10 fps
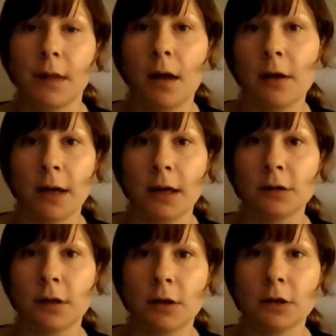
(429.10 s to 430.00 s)

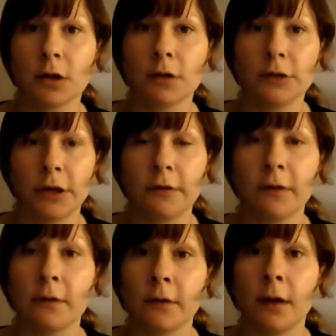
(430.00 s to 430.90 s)
okay,
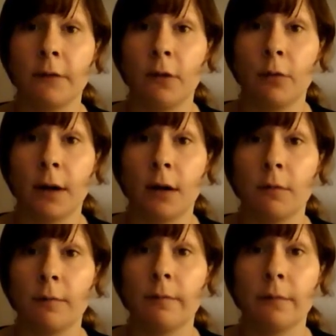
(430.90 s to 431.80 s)
Jesus, if you're
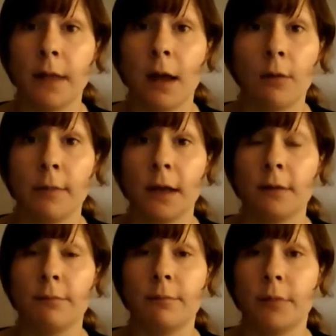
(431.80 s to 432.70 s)
real, help
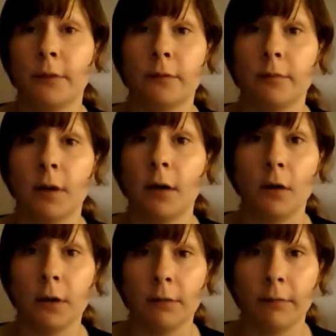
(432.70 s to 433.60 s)
me, because I
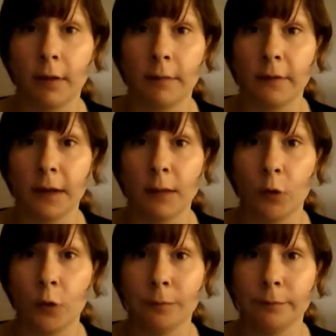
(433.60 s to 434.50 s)
can't live like this
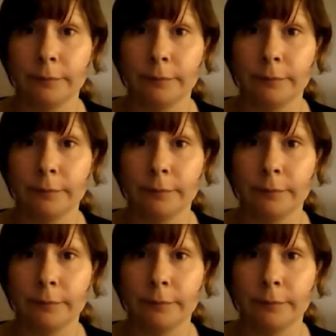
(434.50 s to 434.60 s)
anymore.